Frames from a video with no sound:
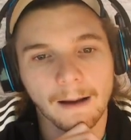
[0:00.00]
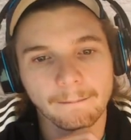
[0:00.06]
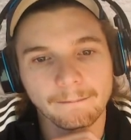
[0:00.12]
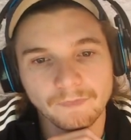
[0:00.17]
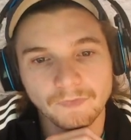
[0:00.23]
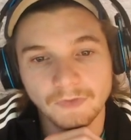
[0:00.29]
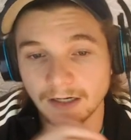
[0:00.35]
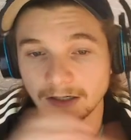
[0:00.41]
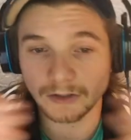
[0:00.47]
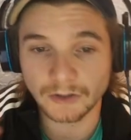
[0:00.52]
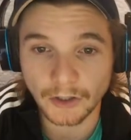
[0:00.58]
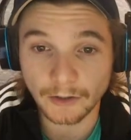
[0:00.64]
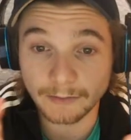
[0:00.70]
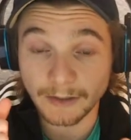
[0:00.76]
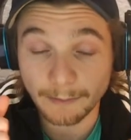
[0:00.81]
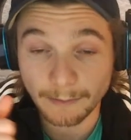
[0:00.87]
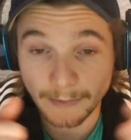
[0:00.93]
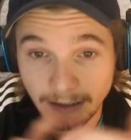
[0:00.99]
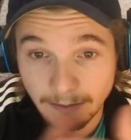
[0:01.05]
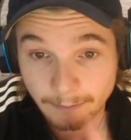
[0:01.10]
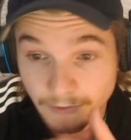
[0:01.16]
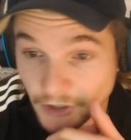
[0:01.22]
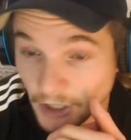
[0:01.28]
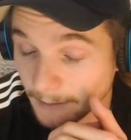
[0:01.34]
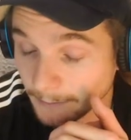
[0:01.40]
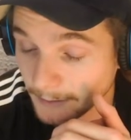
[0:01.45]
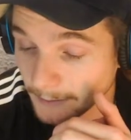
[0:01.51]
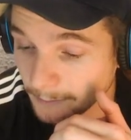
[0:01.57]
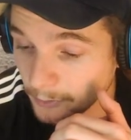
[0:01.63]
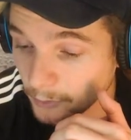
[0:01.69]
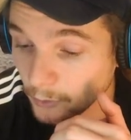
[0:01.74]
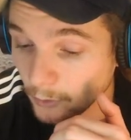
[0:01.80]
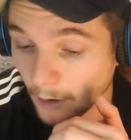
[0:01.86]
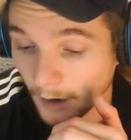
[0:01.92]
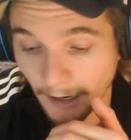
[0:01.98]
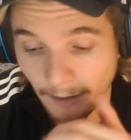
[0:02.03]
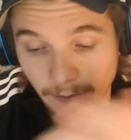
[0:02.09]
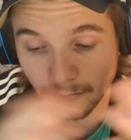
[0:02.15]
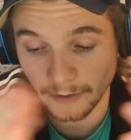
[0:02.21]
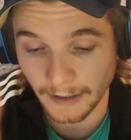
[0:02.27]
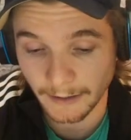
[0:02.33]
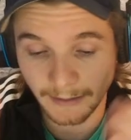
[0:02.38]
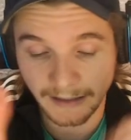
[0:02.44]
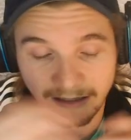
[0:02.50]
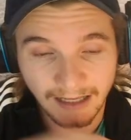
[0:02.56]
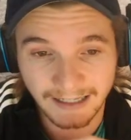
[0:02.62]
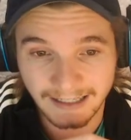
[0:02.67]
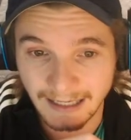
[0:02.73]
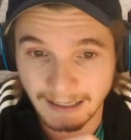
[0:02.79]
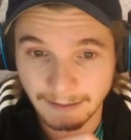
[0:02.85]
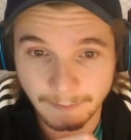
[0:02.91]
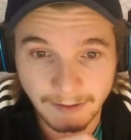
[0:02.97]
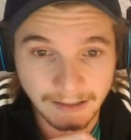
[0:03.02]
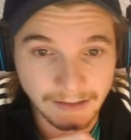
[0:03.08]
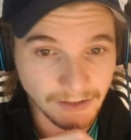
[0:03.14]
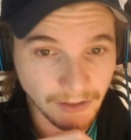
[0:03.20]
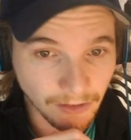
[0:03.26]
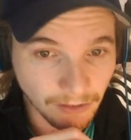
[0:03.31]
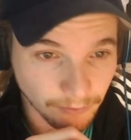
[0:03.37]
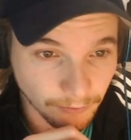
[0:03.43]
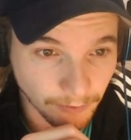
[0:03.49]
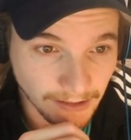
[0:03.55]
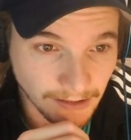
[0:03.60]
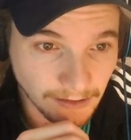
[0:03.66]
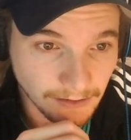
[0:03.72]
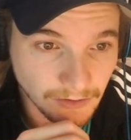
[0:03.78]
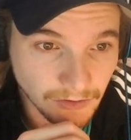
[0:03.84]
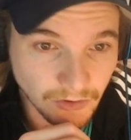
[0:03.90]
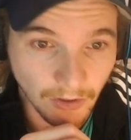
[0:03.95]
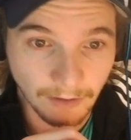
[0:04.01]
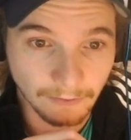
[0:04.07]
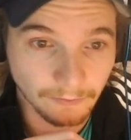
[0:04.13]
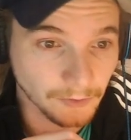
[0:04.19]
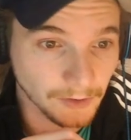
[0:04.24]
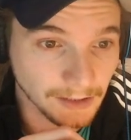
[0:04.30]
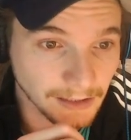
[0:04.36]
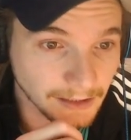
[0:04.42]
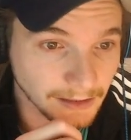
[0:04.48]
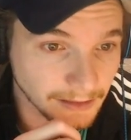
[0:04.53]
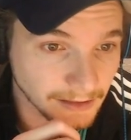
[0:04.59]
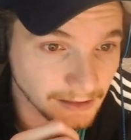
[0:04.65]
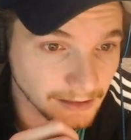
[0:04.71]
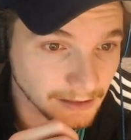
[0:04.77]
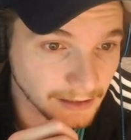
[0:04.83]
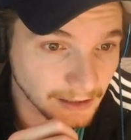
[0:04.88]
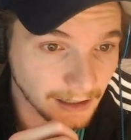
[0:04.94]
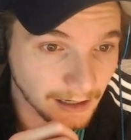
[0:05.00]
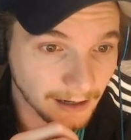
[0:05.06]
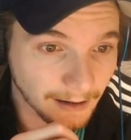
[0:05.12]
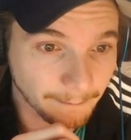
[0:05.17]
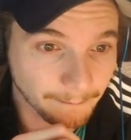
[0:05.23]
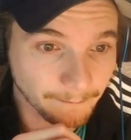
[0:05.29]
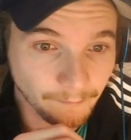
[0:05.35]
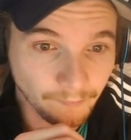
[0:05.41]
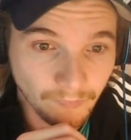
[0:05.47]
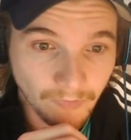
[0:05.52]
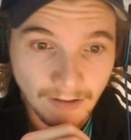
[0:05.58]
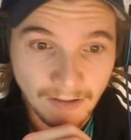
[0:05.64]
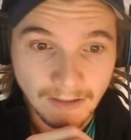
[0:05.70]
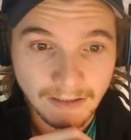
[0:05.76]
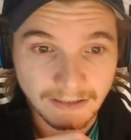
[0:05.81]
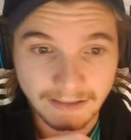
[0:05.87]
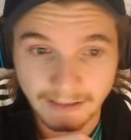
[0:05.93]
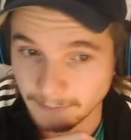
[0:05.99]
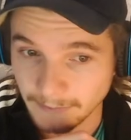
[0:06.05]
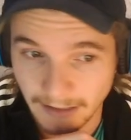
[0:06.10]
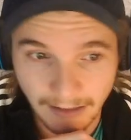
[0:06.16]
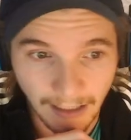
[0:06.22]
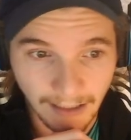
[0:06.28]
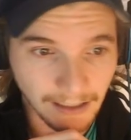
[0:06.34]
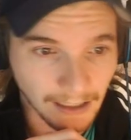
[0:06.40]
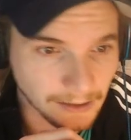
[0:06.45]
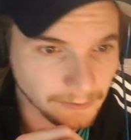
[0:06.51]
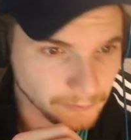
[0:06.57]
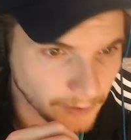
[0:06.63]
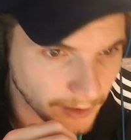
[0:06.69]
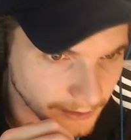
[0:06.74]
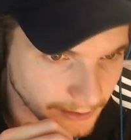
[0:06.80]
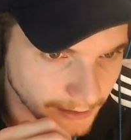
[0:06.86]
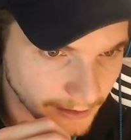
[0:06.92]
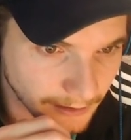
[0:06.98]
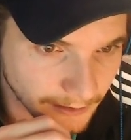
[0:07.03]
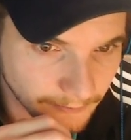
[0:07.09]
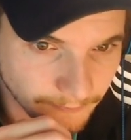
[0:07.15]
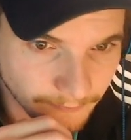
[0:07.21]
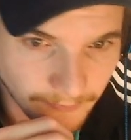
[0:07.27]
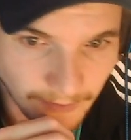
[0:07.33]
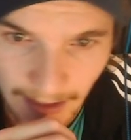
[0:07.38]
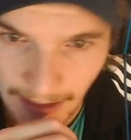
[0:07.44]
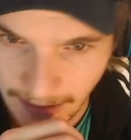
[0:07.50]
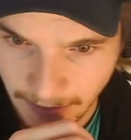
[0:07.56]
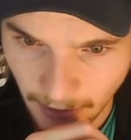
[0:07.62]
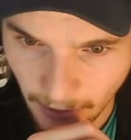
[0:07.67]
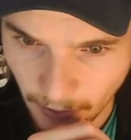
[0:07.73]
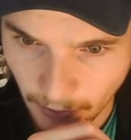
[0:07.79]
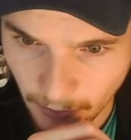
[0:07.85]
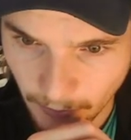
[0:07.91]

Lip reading: Then in terms of mid champion pool, I would recommend like keeping it to 3. So I really think something like Irelia, Echo,